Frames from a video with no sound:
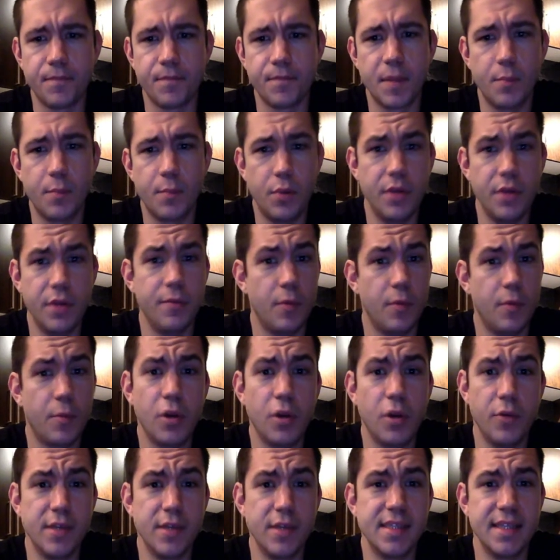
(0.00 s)
pretty well,
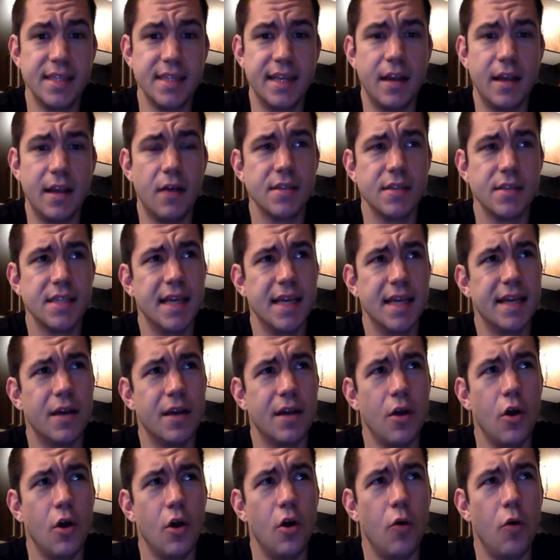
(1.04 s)
pretty recently here, I was like,
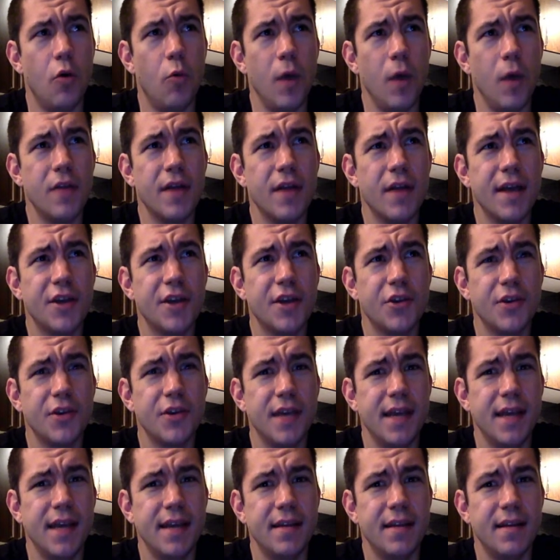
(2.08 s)
why don't I
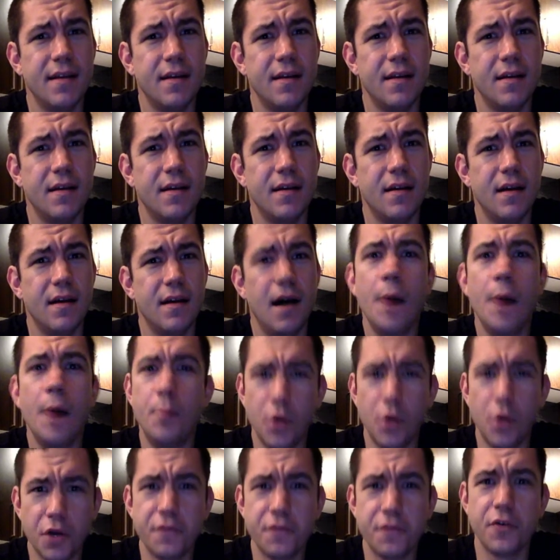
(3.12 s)
create a
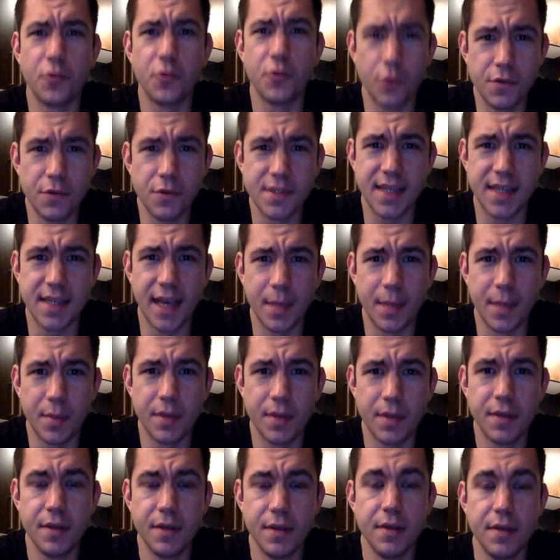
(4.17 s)
book for RuneScape?
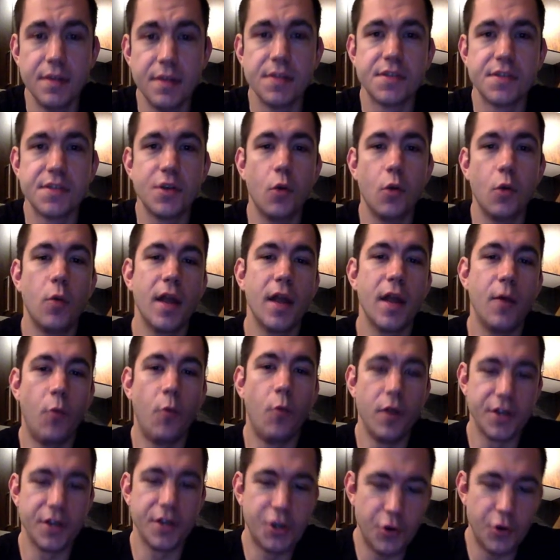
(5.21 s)
So what I
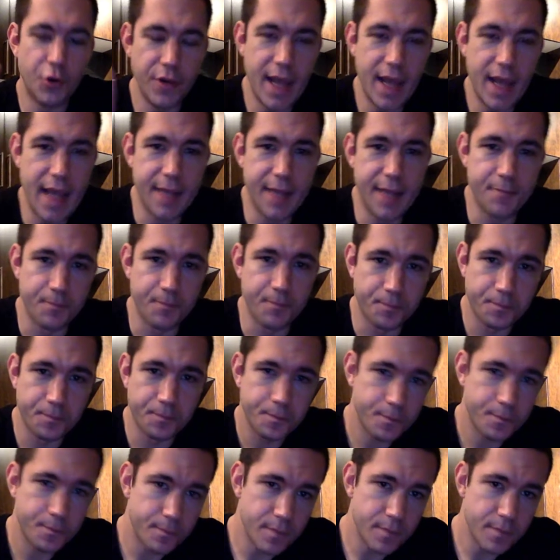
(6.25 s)
want to create
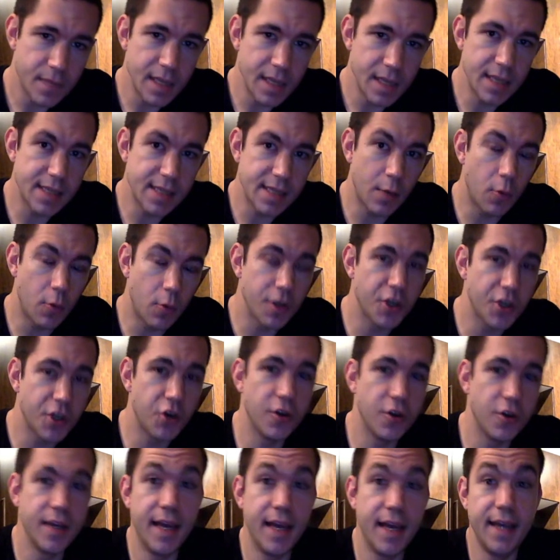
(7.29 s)
is I want to
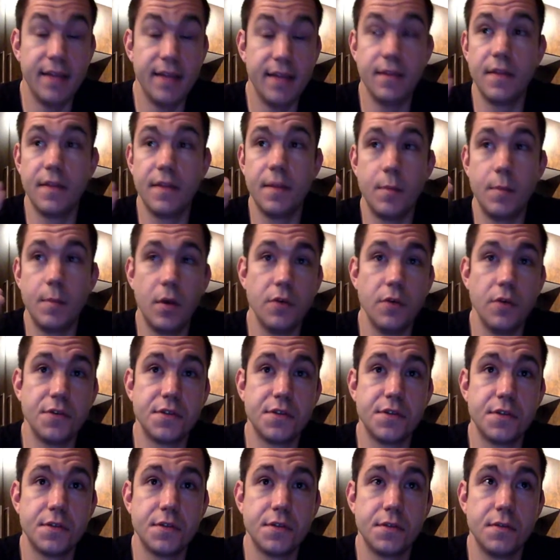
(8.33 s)
create the
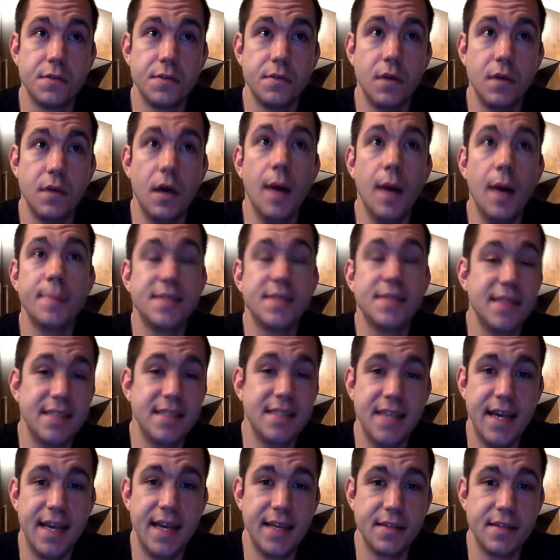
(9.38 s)
most
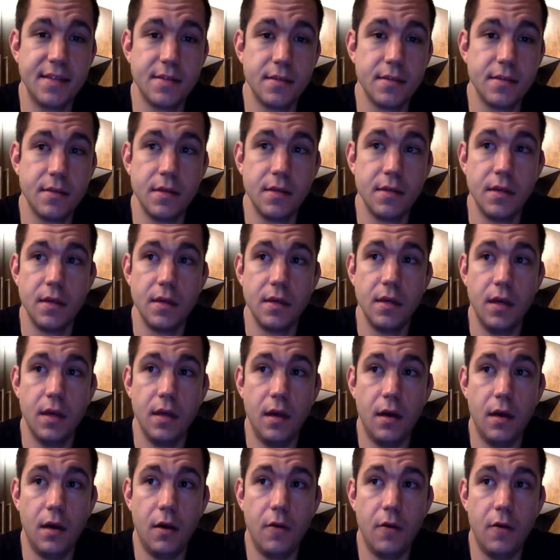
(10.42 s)
up-to-date
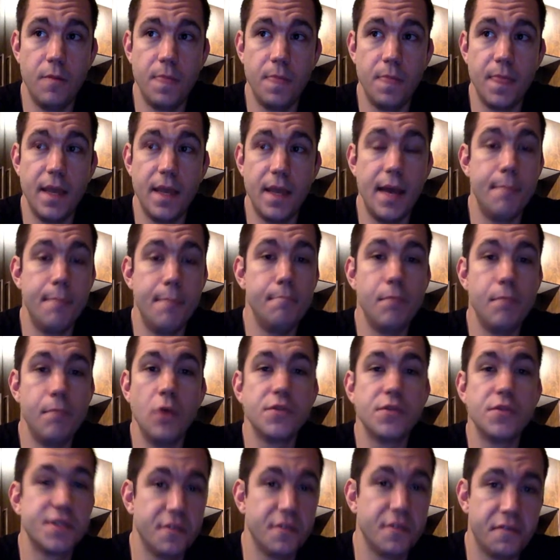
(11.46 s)
um, and
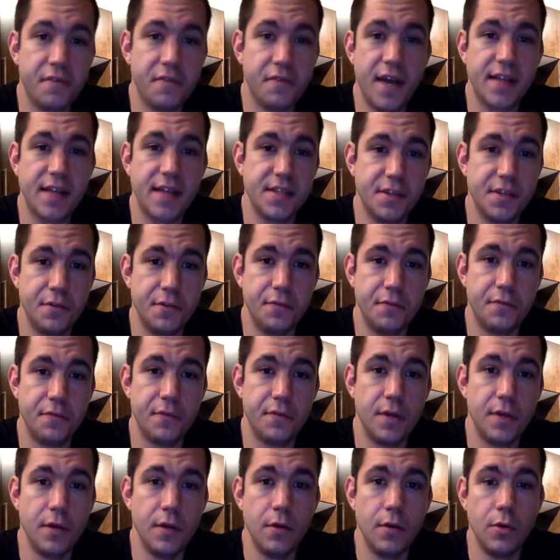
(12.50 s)
most effective
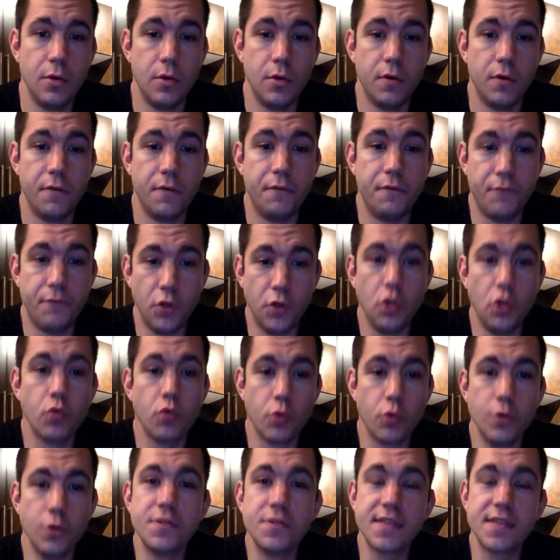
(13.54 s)
full
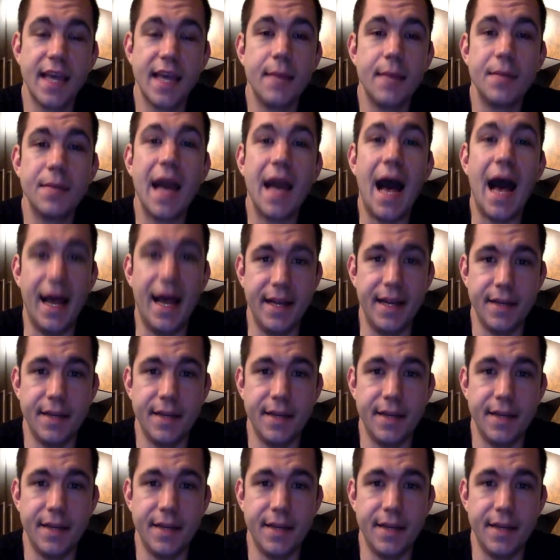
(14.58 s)
RuneScape guide.